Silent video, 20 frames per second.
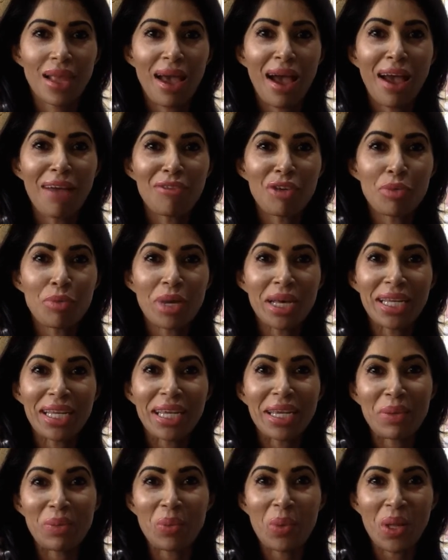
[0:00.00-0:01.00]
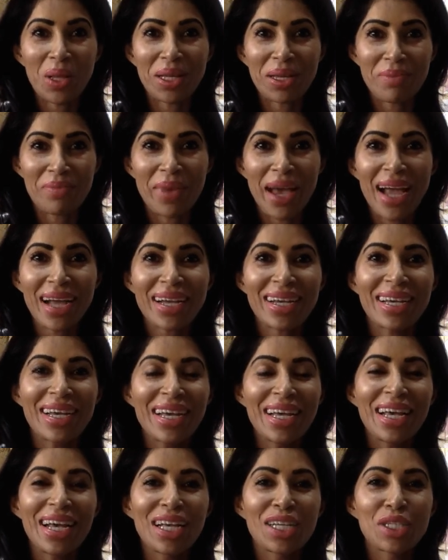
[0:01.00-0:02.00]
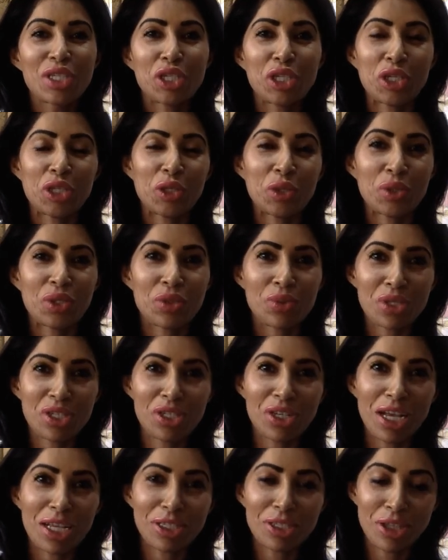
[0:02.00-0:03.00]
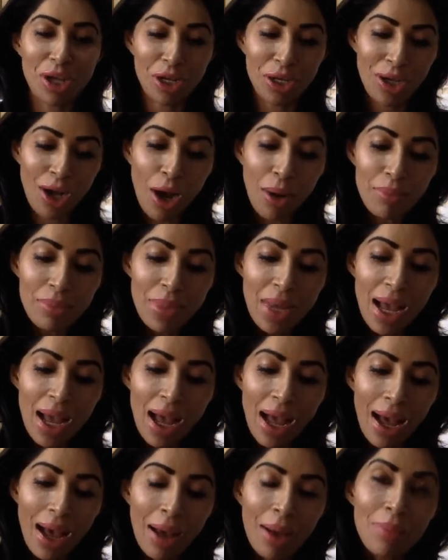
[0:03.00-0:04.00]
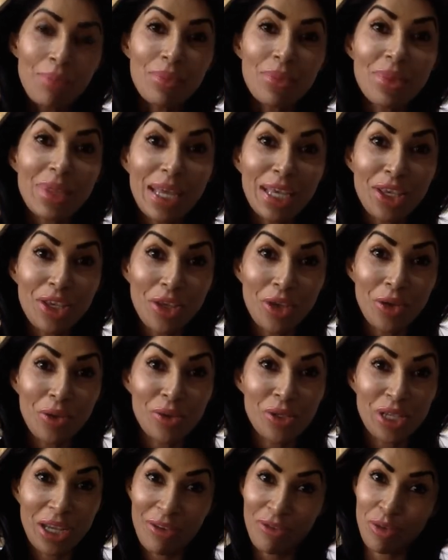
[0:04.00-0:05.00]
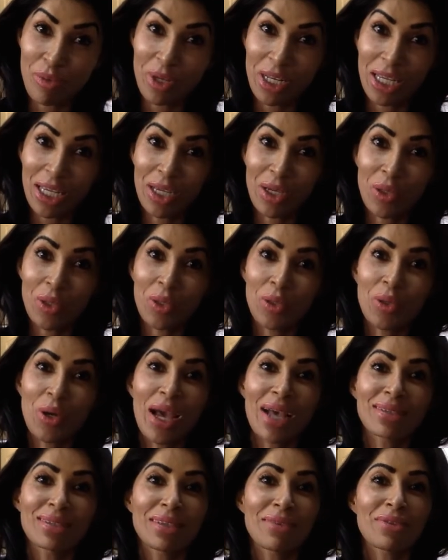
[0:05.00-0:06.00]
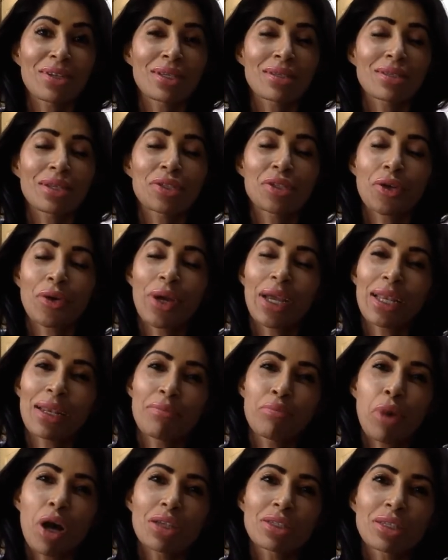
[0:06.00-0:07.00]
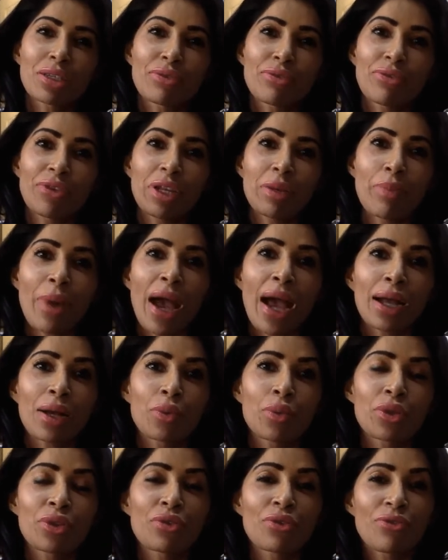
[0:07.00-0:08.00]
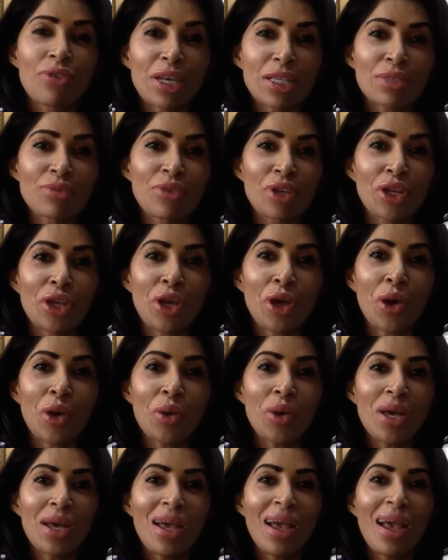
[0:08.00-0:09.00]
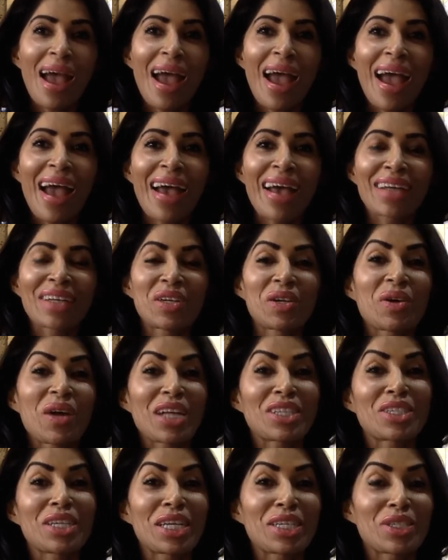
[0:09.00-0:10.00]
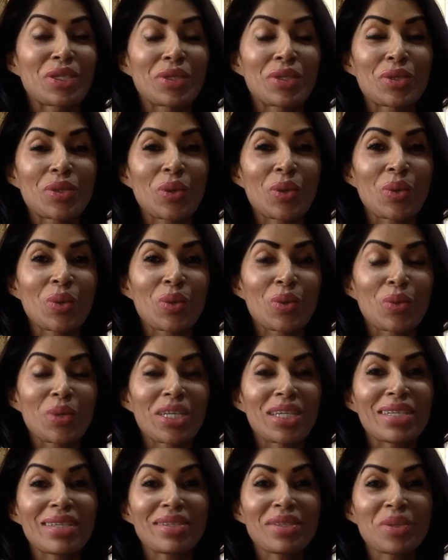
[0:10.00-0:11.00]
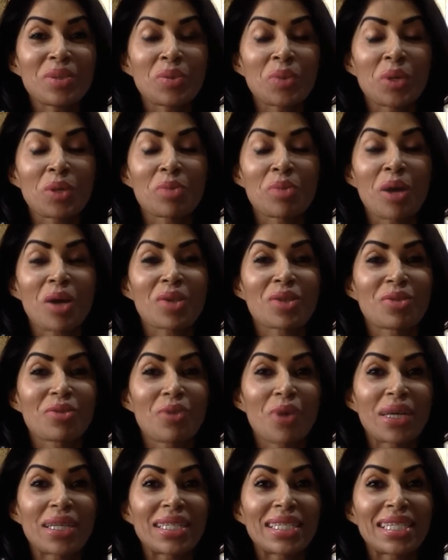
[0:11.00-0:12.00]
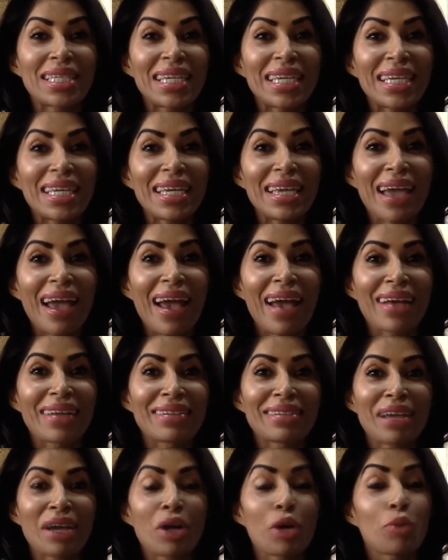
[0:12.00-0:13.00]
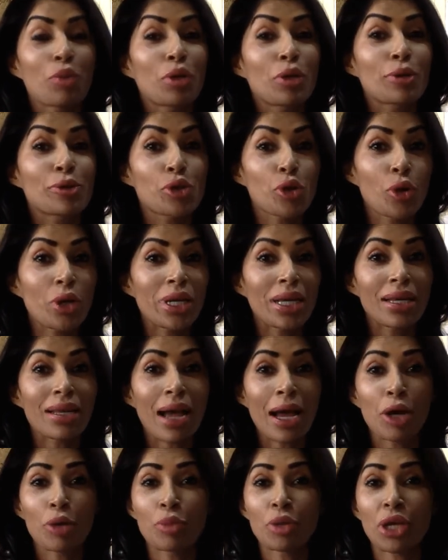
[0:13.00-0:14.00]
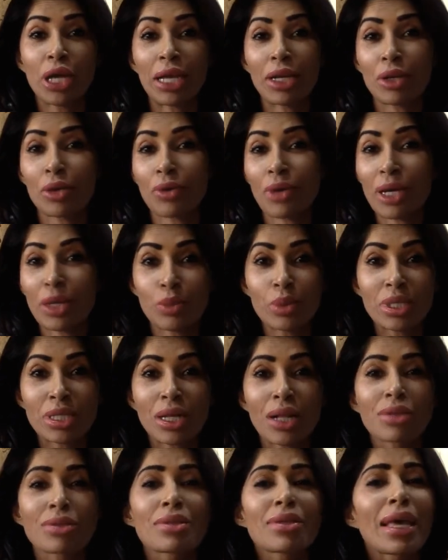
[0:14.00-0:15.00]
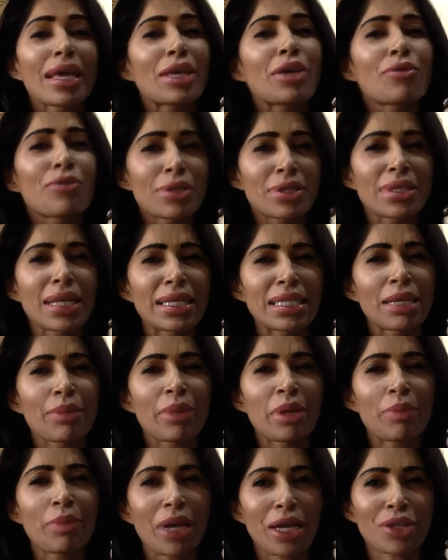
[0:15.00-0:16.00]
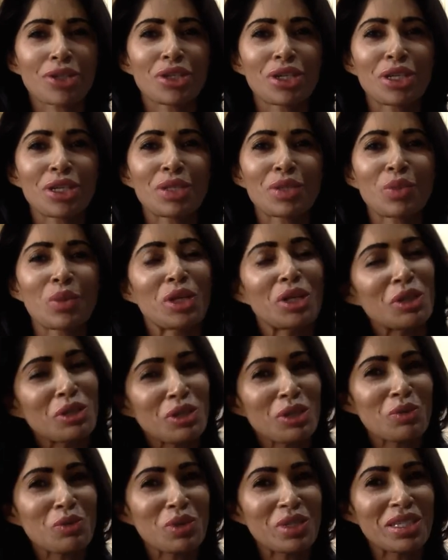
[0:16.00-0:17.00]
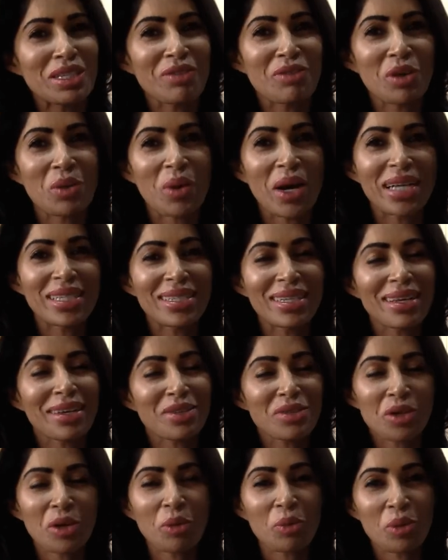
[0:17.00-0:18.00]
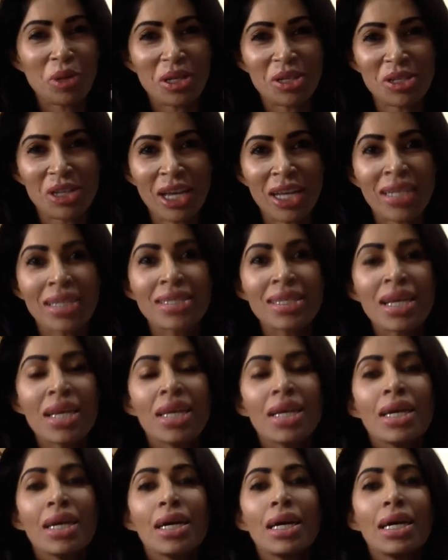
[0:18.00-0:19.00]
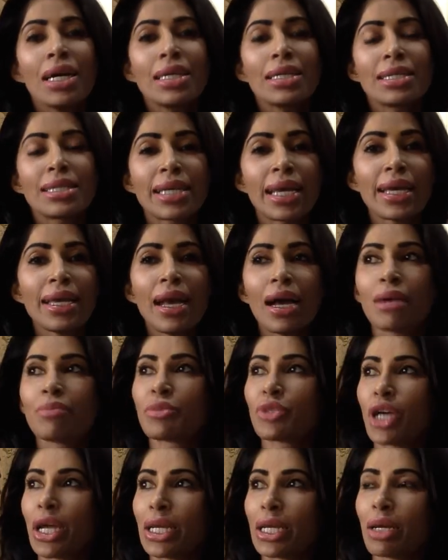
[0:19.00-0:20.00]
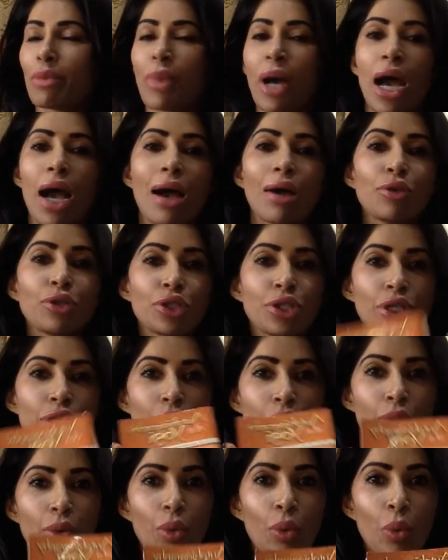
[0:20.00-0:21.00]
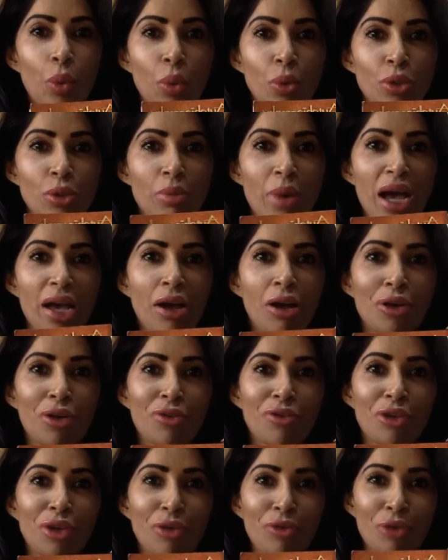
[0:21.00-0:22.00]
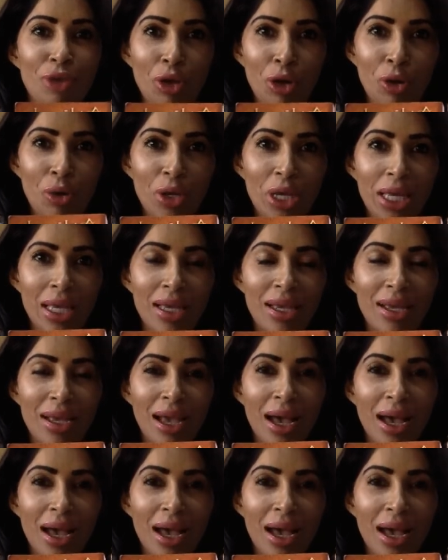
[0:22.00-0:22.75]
Hi everybody, welcome back to SarishaNaidu.com. Thank you to everybody who has given us such great and positive feedback with the first video, and congratulations to all the winners who won a box of white tea, and I hope you're enjoying it. I hope you get great results. Thank you for sending me pictures when you did receive your white tea. I so appreciate it. Today I'm chatting about Autobiography of a Yogi.